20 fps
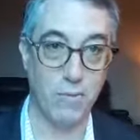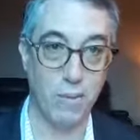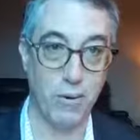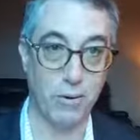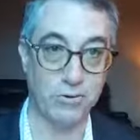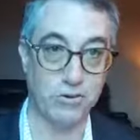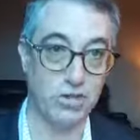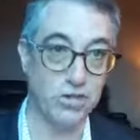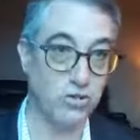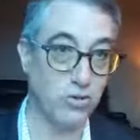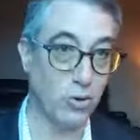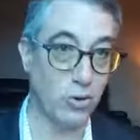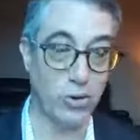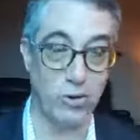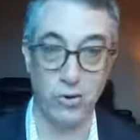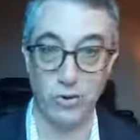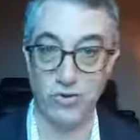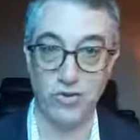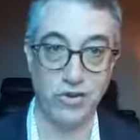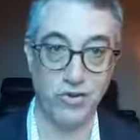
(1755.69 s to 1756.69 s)
purchase or
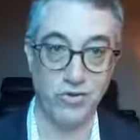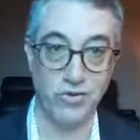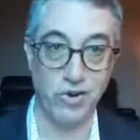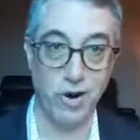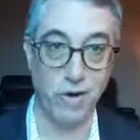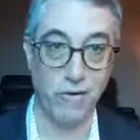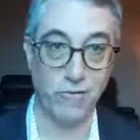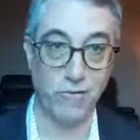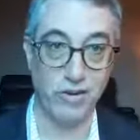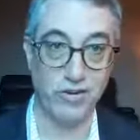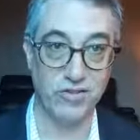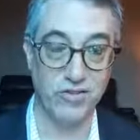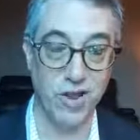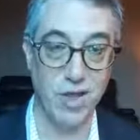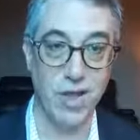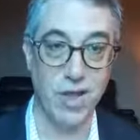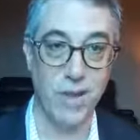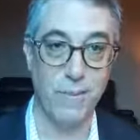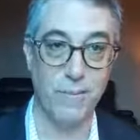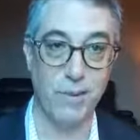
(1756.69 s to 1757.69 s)
use the service
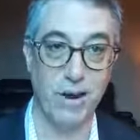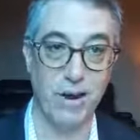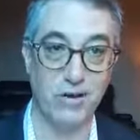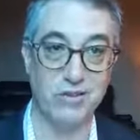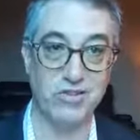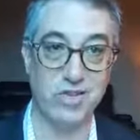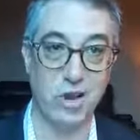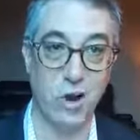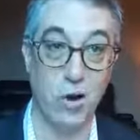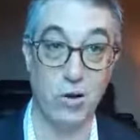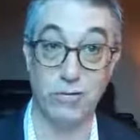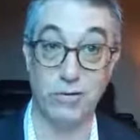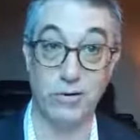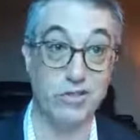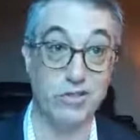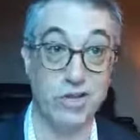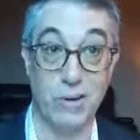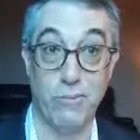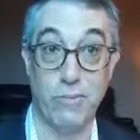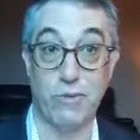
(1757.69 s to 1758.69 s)
because they heard of
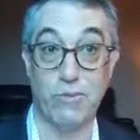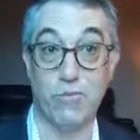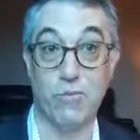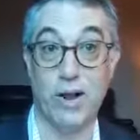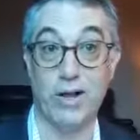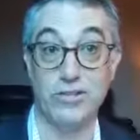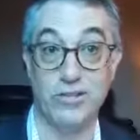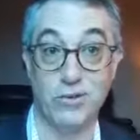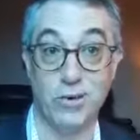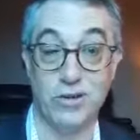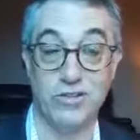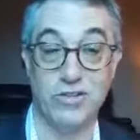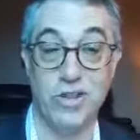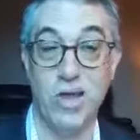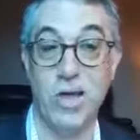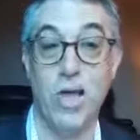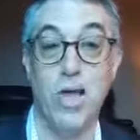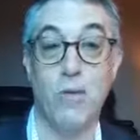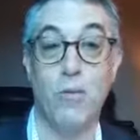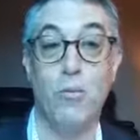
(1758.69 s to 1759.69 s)
it. Same with restaurants.
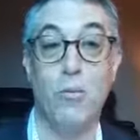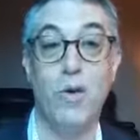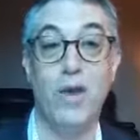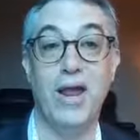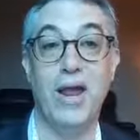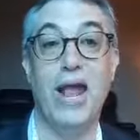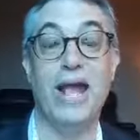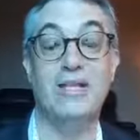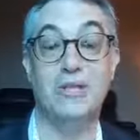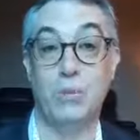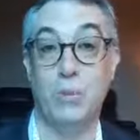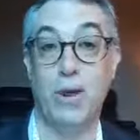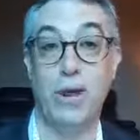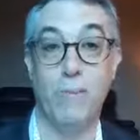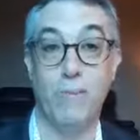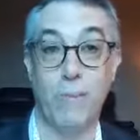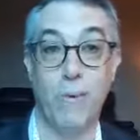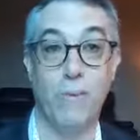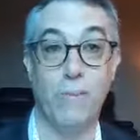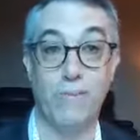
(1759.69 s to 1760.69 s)
We as
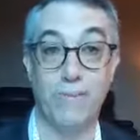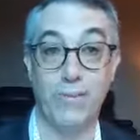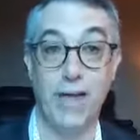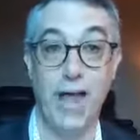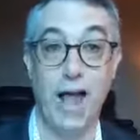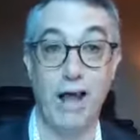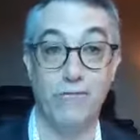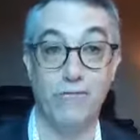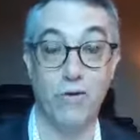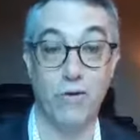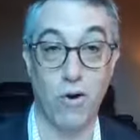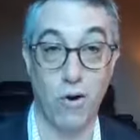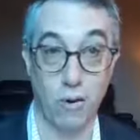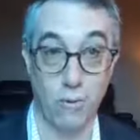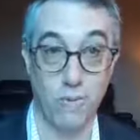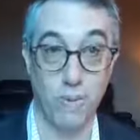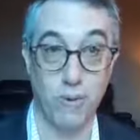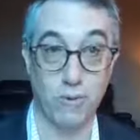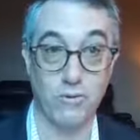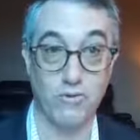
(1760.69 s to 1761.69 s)
people have our
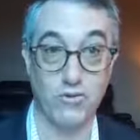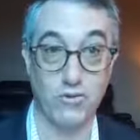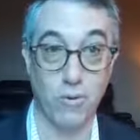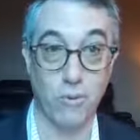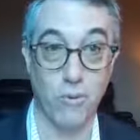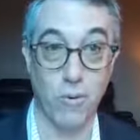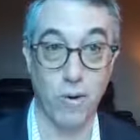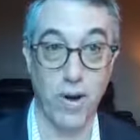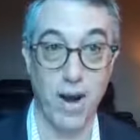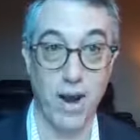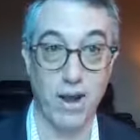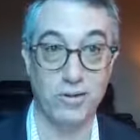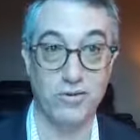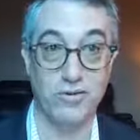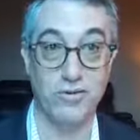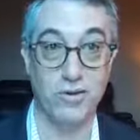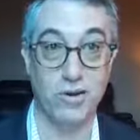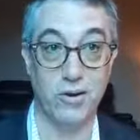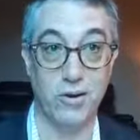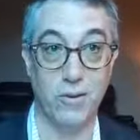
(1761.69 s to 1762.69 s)
own personal
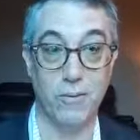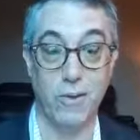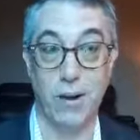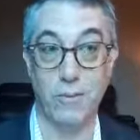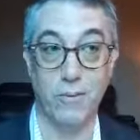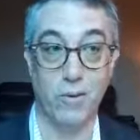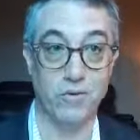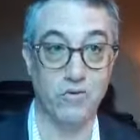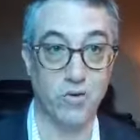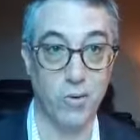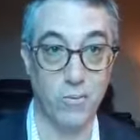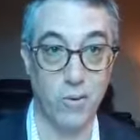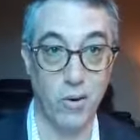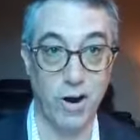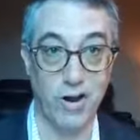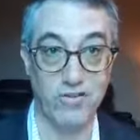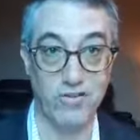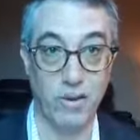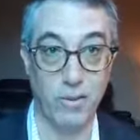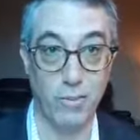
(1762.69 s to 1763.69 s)
brands. You know, my personal
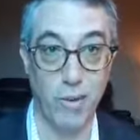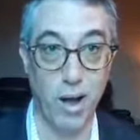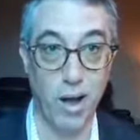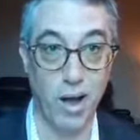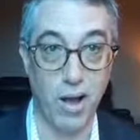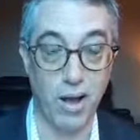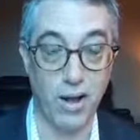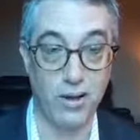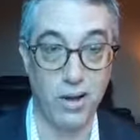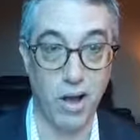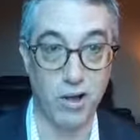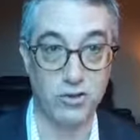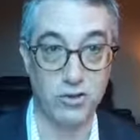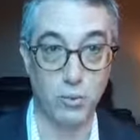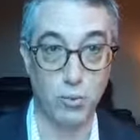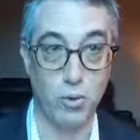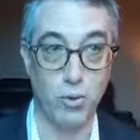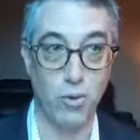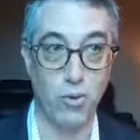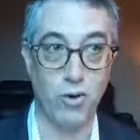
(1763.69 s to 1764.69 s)
brands, I'm an
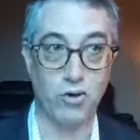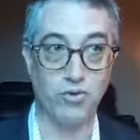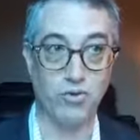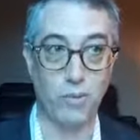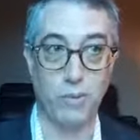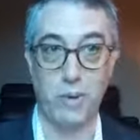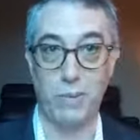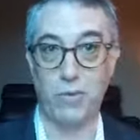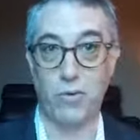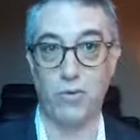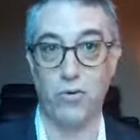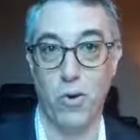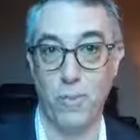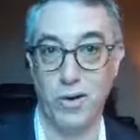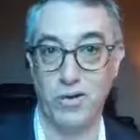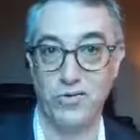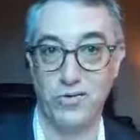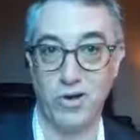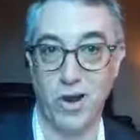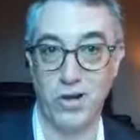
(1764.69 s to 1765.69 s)
entrepreneur, so people know
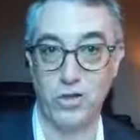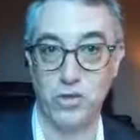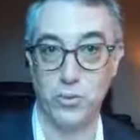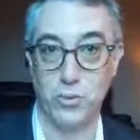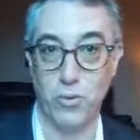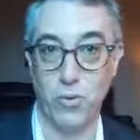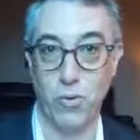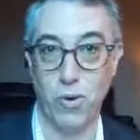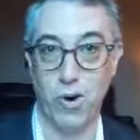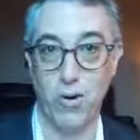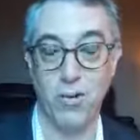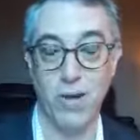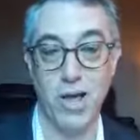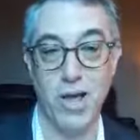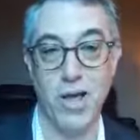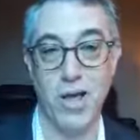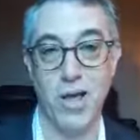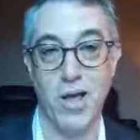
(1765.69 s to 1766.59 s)
me as an entrepreneur.